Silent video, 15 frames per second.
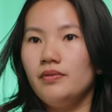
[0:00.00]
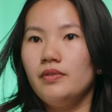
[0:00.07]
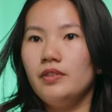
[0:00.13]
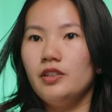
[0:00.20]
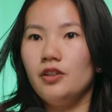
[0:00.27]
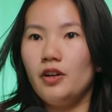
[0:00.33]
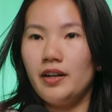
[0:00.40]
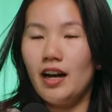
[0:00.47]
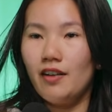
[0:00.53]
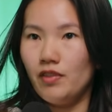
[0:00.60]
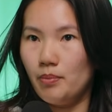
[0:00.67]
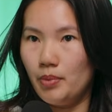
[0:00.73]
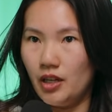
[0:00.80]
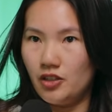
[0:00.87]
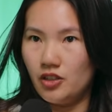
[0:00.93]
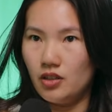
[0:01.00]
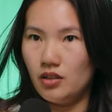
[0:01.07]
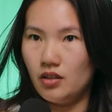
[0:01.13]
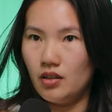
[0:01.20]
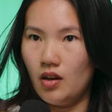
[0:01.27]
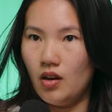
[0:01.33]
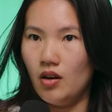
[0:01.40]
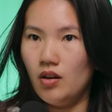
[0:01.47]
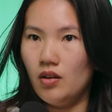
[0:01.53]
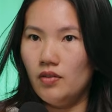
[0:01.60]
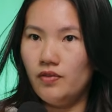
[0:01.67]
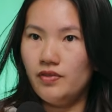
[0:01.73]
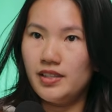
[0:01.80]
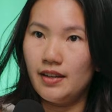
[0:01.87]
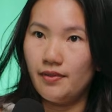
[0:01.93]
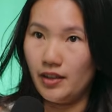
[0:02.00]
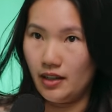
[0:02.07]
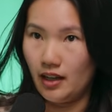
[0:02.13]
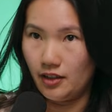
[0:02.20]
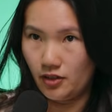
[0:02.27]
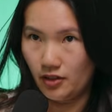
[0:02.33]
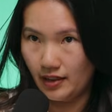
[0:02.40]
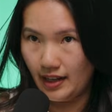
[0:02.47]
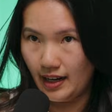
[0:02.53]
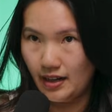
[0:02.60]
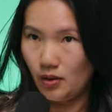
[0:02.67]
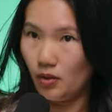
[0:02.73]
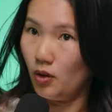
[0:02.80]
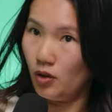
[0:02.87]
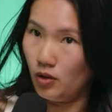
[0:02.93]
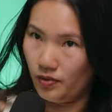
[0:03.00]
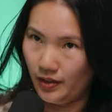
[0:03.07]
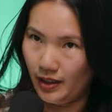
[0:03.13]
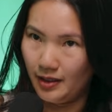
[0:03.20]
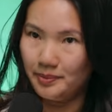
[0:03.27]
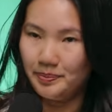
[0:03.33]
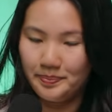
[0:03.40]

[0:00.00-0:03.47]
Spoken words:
you don't have a budget of $700K or over.